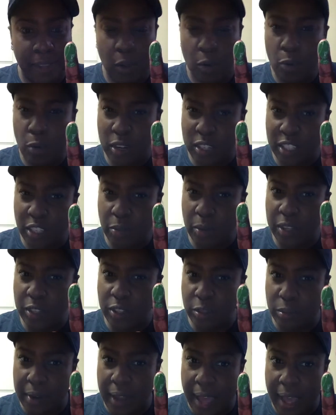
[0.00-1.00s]
What should we
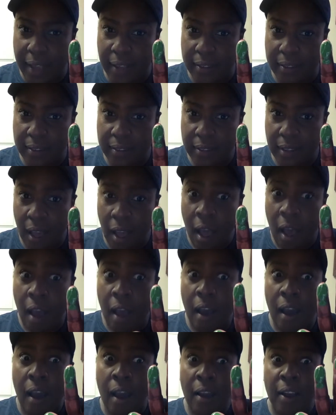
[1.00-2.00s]
do next?
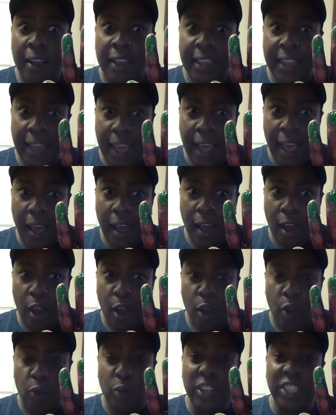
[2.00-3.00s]
Yeah,
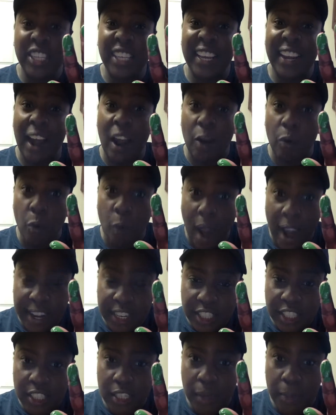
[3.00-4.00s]
we should get our white
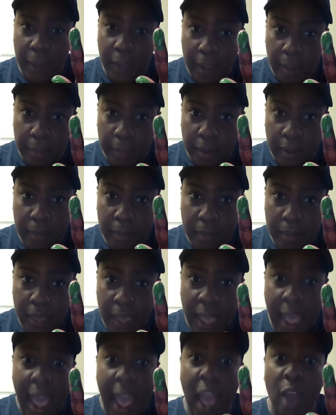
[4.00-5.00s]
sheet of paper
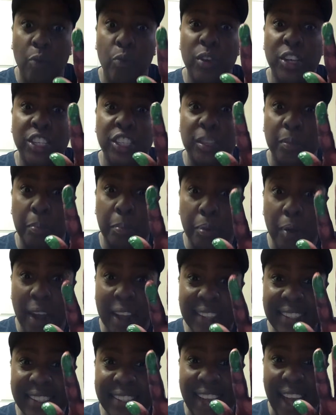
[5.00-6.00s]
and we should
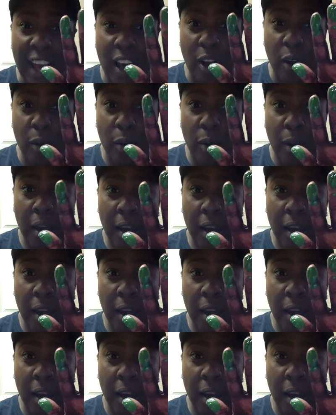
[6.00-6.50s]
press down